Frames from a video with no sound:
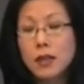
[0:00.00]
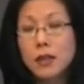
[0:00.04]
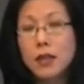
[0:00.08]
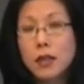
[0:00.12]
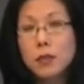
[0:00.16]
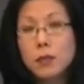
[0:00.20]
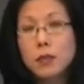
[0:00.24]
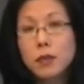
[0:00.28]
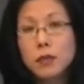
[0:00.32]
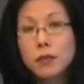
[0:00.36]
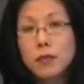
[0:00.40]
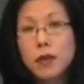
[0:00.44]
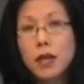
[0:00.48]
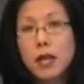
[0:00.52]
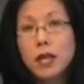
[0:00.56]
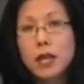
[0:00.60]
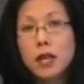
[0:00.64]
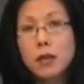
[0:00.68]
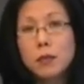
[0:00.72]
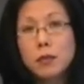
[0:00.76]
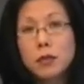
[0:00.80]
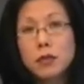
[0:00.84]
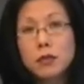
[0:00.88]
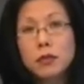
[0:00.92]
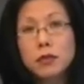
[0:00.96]
they provide
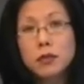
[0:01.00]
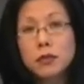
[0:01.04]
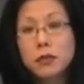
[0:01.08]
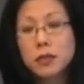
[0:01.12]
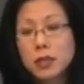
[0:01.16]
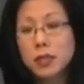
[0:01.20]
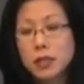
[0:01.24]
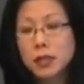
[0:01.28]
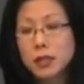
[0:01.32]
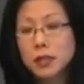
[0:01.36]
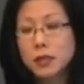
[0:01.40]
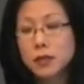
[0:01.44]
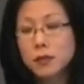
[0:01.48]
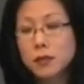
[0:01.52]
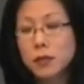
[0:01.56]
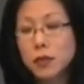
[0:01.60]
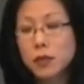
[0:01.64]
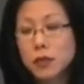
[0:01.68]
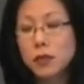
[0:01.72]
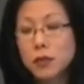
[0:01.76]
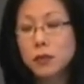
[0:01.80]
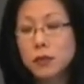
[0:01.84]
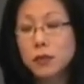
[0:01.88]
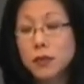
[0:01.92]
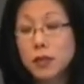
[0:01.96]
opportunities for
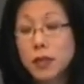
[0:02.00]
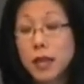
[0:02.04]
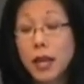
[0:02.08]
youth